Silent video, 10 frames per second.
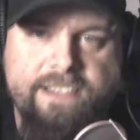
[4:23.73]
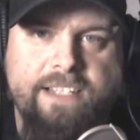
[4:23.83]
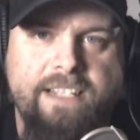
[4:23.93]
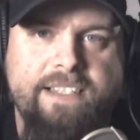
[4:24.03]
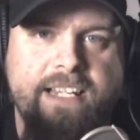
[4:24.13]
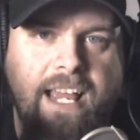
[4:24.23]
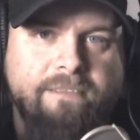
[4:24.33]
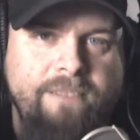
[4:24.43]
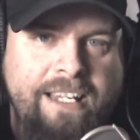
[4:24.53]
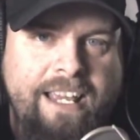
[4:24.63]
sunset,
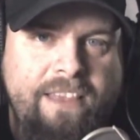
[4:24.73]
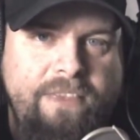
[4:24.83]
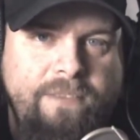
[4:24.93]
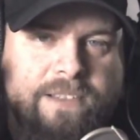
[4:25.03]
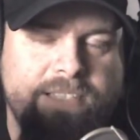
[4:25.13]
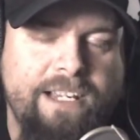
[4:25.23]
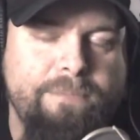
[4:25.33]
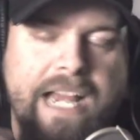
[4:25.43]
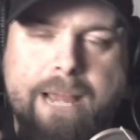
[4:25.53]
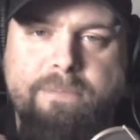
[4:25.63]

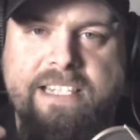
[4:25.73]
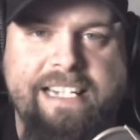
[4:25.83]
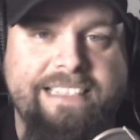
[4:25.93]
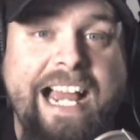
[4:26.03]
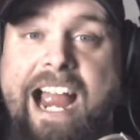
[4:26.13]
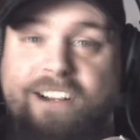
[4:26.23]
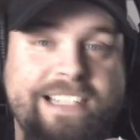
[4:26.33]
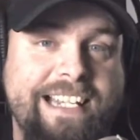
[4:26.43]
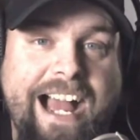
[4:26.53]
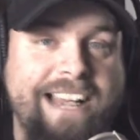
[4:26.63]
sometimes the entire
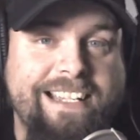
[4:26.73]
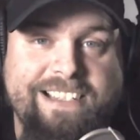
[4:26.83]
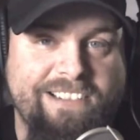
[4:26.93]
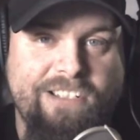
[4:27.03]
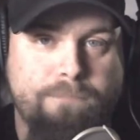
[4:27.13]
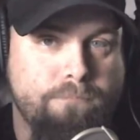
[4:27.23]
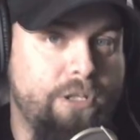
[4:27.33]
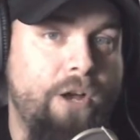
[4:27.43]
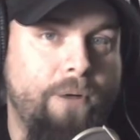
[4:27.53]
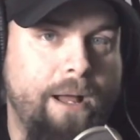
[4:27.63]
sky doesn't just
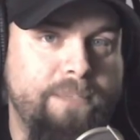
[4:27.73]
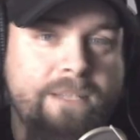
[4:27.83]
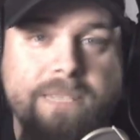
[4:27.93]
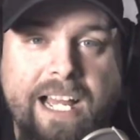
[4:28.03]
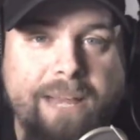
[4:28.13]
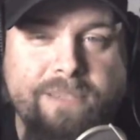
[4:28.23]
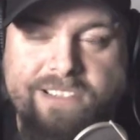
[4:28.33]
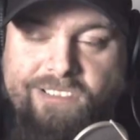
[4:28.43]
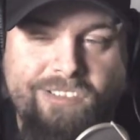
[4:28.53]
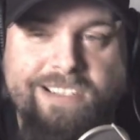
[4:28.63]
blow up. Sometimes
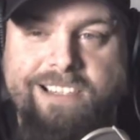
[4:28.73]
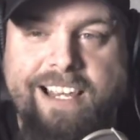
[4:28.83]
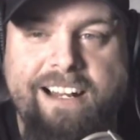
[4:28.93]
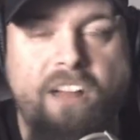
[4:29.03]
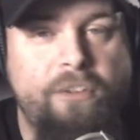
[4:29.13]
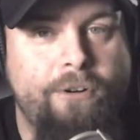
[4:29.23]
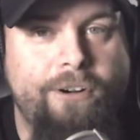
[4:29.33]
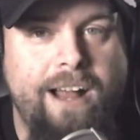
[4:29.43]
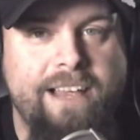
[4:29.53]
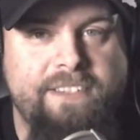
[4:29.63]
it's just like on the
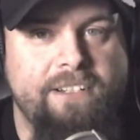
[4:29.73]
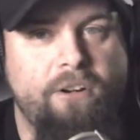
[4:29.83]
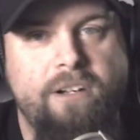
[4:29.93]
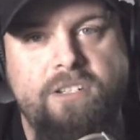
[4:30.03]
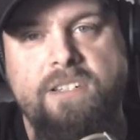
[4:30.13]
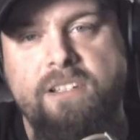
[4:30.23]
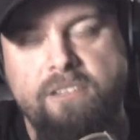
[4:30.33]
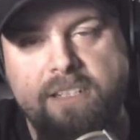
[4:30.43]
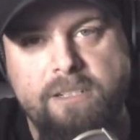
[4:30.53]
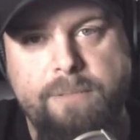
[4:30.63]
horizon, or just a
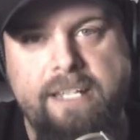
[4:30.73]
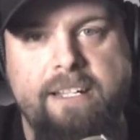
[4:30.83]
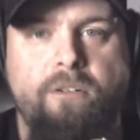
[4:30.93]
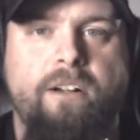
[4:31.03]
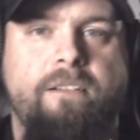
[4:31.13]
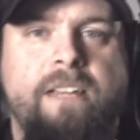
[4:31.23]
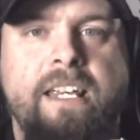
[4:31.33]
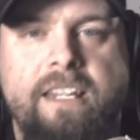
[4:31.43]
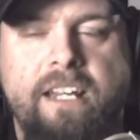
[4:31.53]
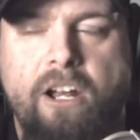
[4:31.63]
little bit, or,
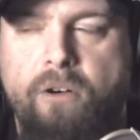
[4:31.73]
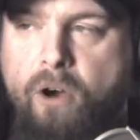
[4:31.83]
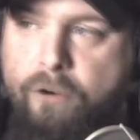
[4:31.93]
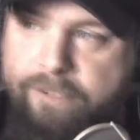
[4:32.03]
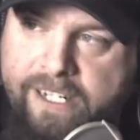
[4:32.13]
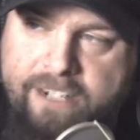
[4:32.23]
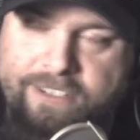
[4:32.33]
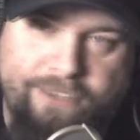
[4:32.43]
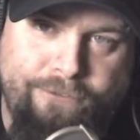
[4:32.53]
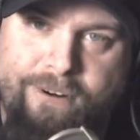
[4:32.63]
over here
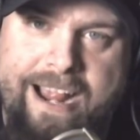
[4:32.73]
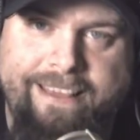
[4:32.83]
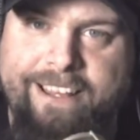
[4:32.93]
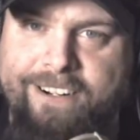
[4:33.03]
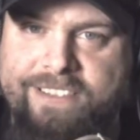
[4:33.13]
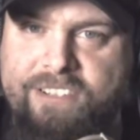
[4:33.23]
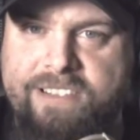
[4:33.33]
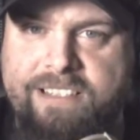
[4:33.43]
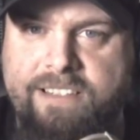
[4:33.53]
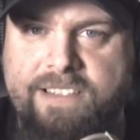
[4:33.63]
to the right, there's
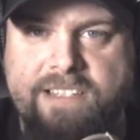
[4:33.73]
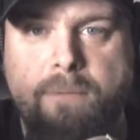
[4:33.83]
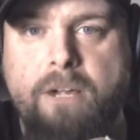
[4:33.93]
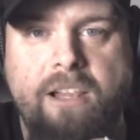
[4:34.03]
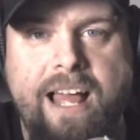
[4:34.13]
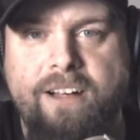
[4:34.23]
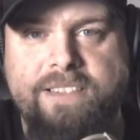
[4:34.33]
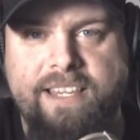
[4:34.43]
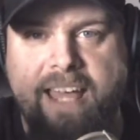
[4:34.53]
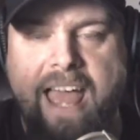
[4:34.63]
just some
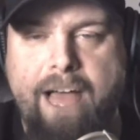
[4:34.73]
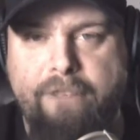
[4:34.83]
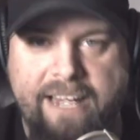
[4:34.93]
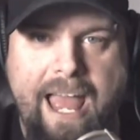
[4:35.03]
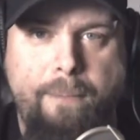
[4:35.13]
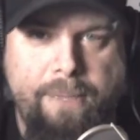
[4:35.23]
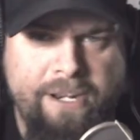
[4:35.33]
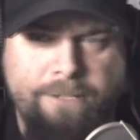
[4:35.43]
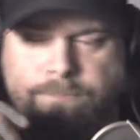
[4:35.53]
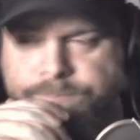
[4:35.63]
clouds that have a gap in
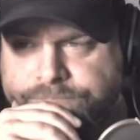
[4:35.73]
them